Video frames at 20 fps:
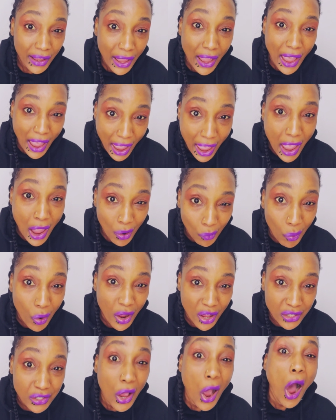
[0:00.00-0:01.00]
It
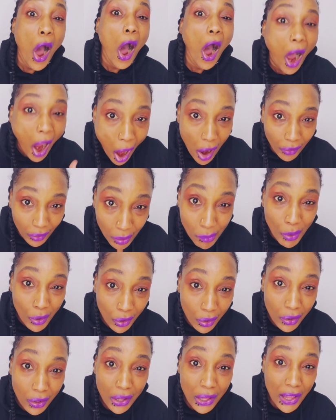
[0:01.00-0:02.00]
was
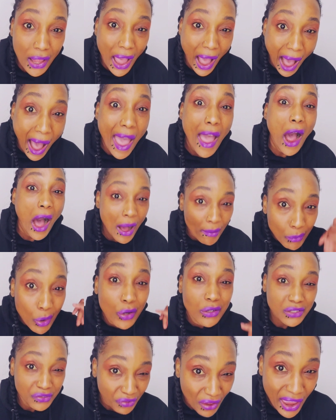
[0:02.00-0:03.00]
horrible. I
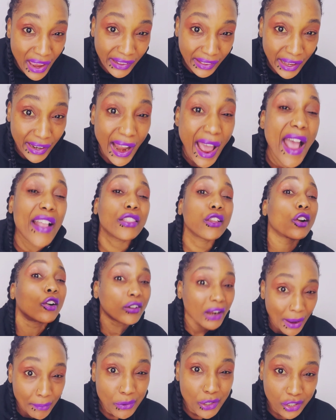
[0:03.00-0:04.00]
almost fainted. I had to
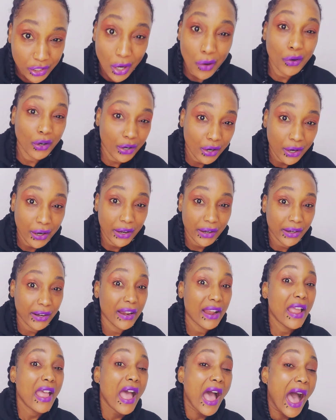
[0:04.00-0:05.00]
grab the shower curtain.
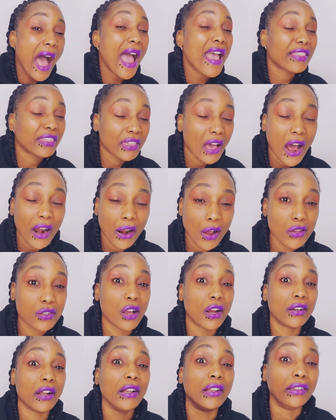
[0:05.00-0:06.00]
I thought I was
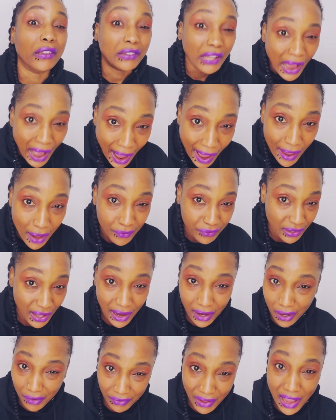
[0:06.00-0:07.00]
gonna die of lack
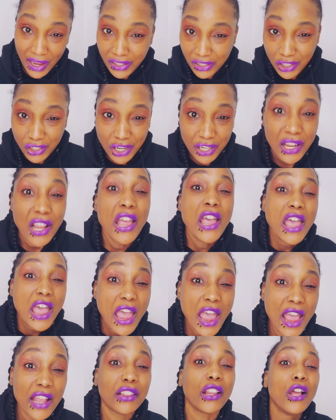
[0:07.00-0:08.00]
of oxygen.
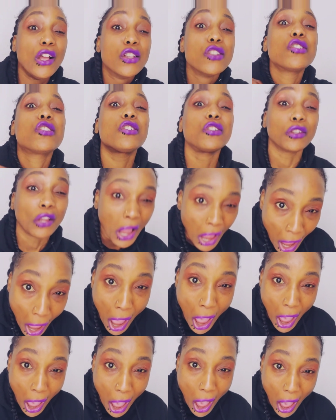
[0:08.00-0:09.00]
It
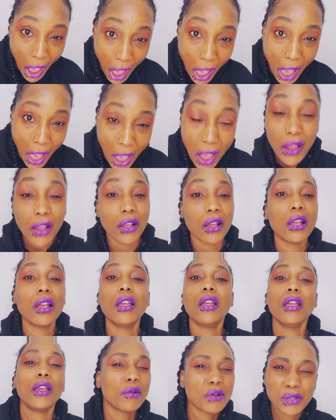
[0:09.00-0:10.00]
stank.
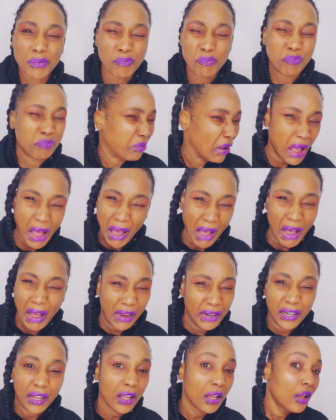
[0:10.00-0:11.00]
It was bad.
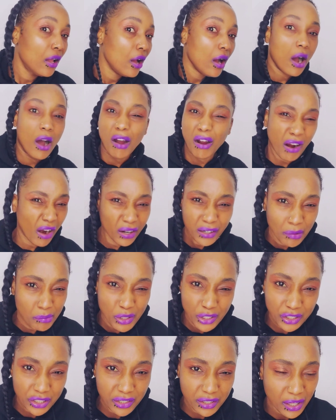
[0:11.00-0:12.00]
Horrible
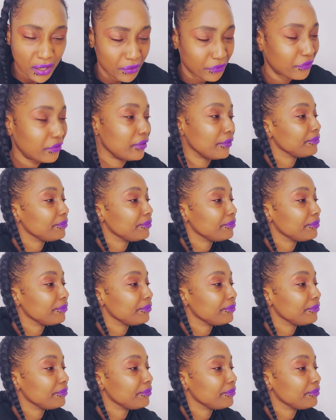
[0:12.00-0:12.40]
stuff.